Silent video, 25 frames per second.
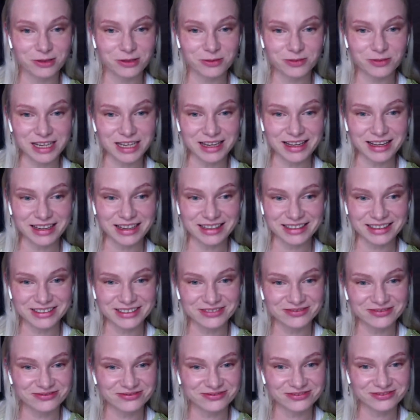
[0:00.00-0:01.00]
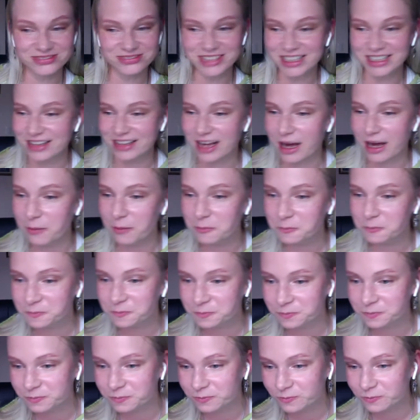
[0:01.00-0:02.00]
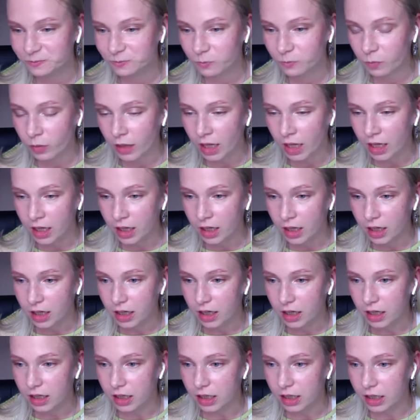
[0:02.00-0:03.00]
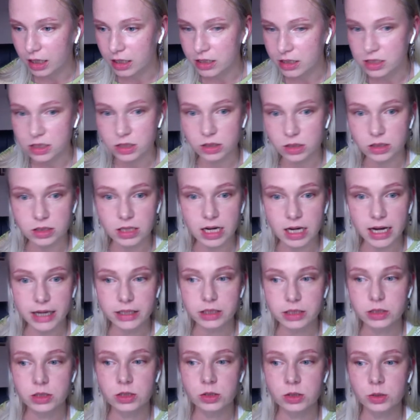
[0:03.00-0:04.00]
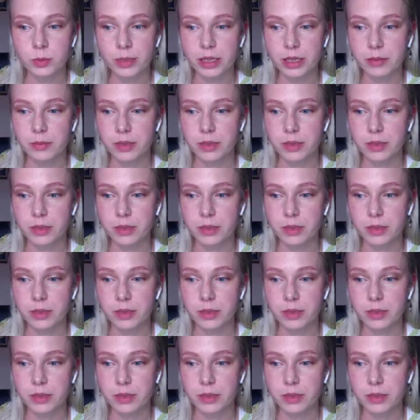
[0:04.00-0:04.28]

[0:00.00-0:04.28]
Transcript: Hi from Tanya. Welcome. So I don't know.